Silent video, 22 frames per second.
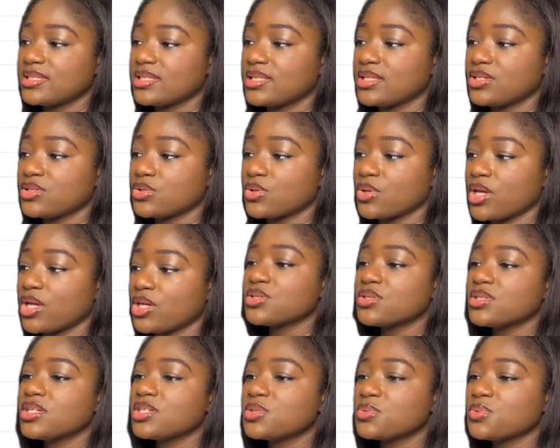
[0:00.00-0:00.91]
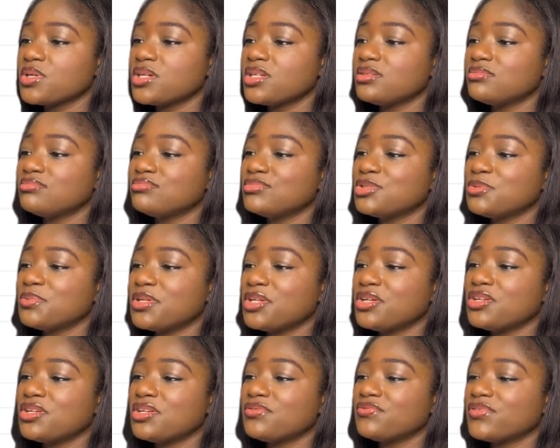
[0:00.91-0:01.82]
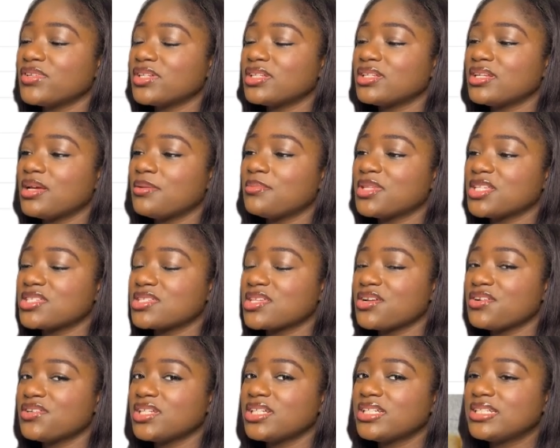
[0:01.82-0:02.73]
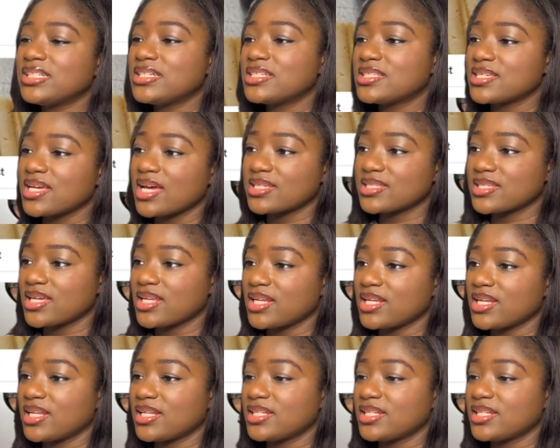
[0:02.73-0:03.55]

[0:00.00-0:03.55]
to this. Okay, so this one you may not necessarily need to assign an